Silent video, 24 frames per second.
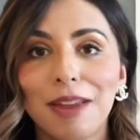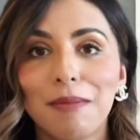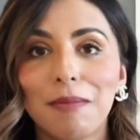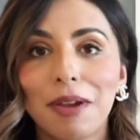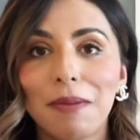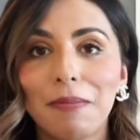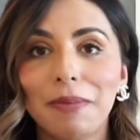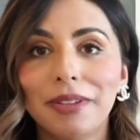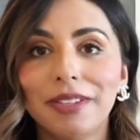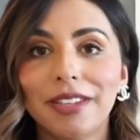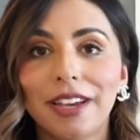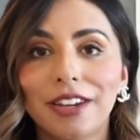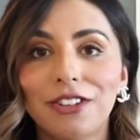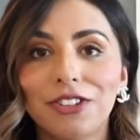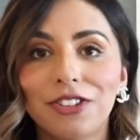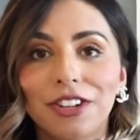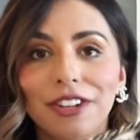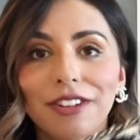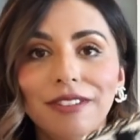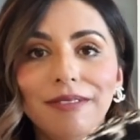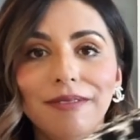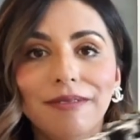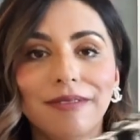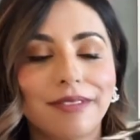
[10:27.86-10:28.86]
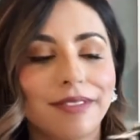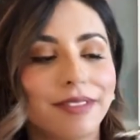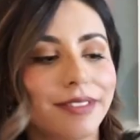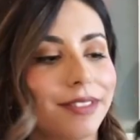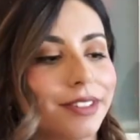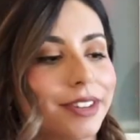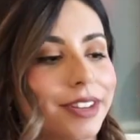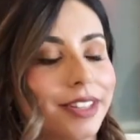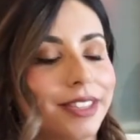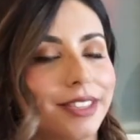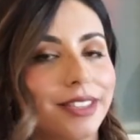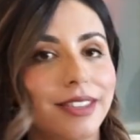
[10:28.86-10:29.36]
possession.
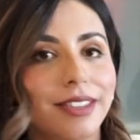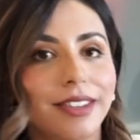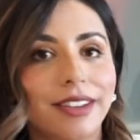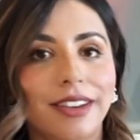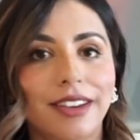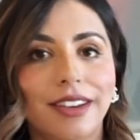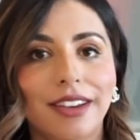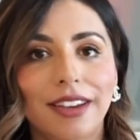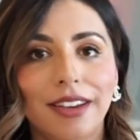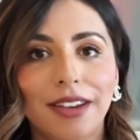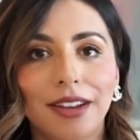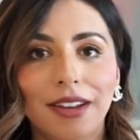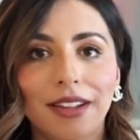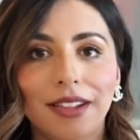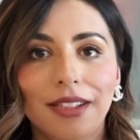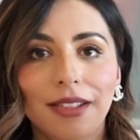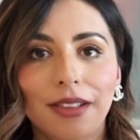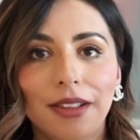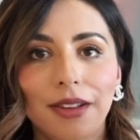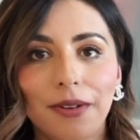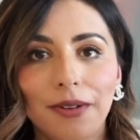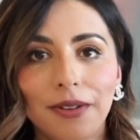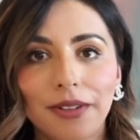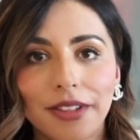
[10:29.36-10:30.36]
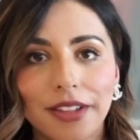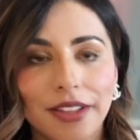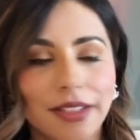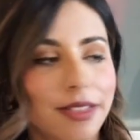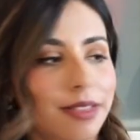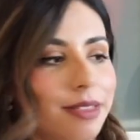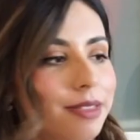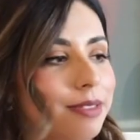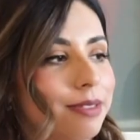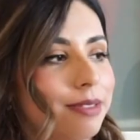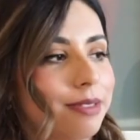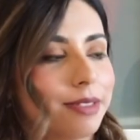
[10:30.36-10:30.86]
Look, it's literally
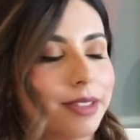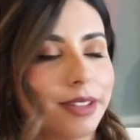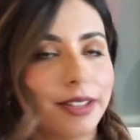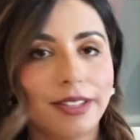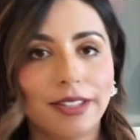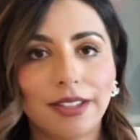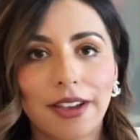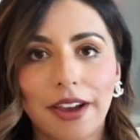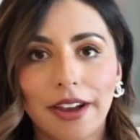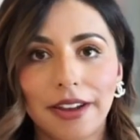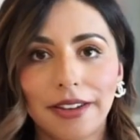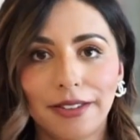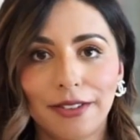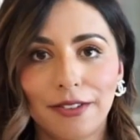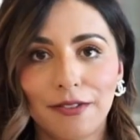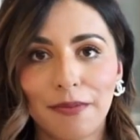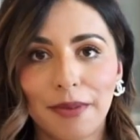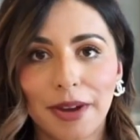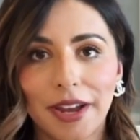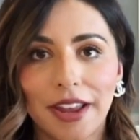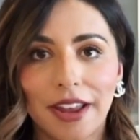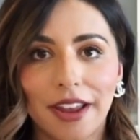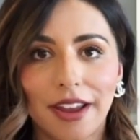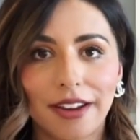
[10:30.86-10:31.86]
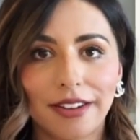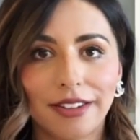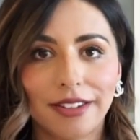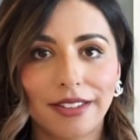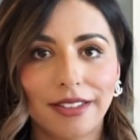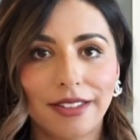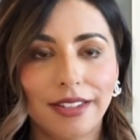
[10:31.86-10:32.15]
the size of my hand.